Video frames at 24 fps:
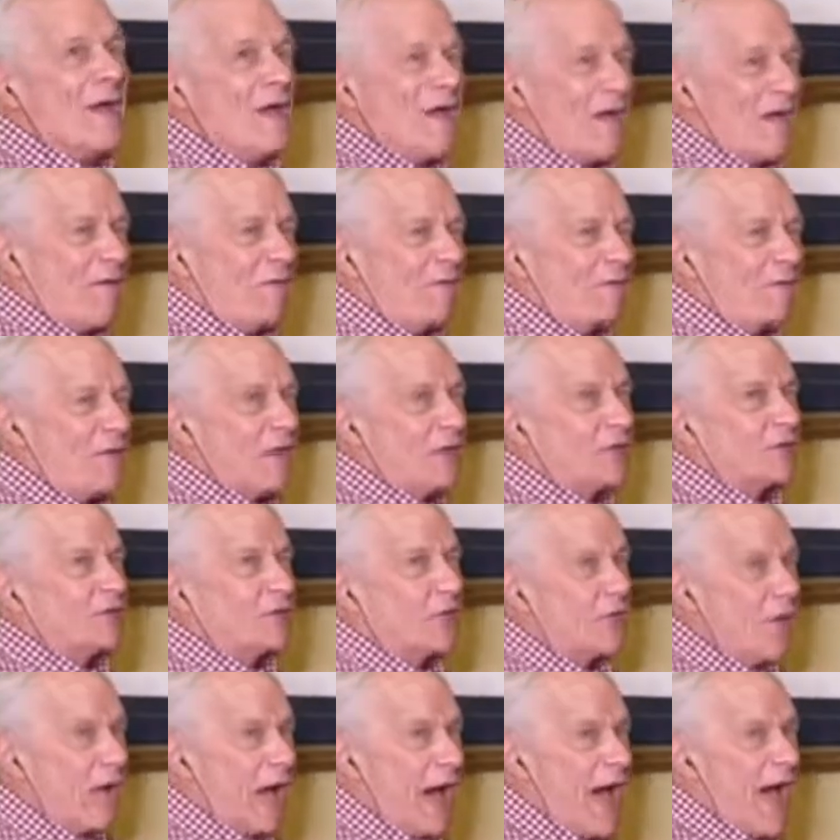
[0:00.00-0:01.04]
every
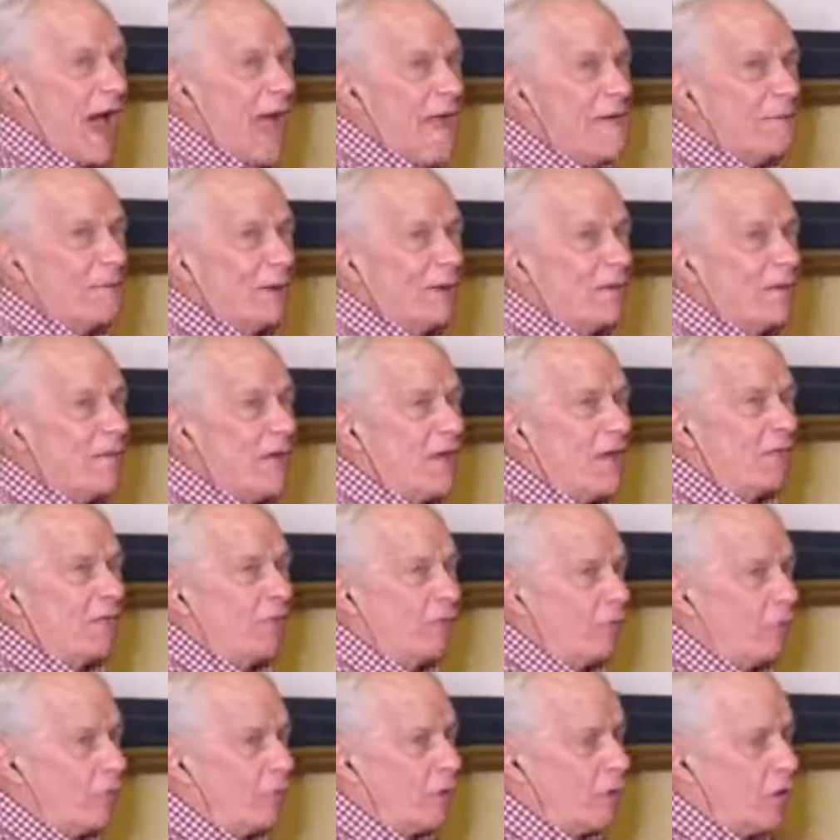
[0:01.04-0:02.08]
tribe and
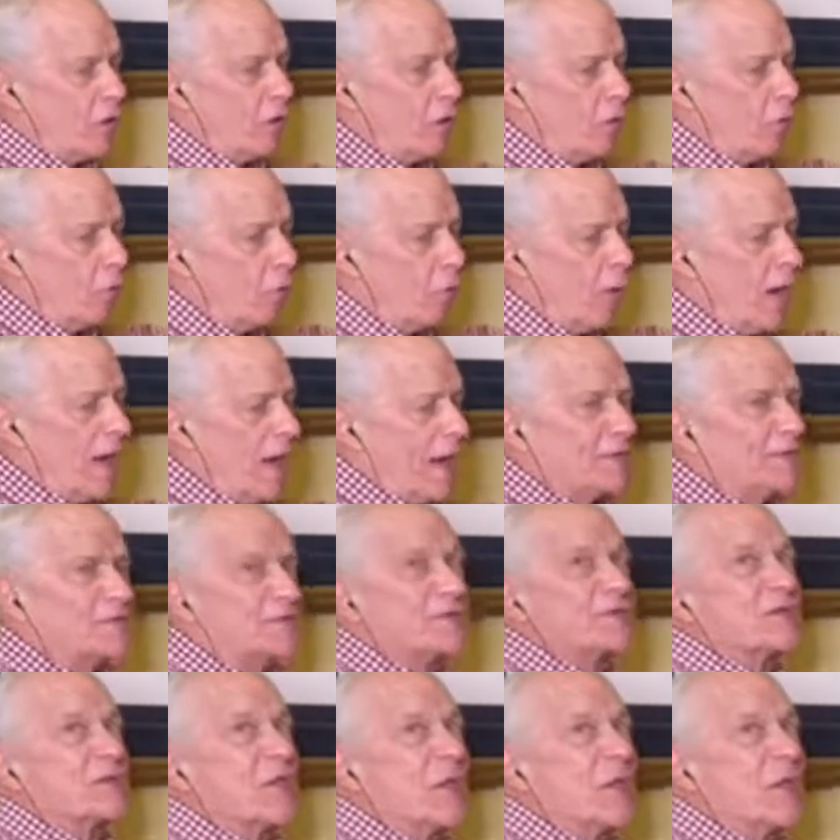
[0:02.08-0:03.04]
every race.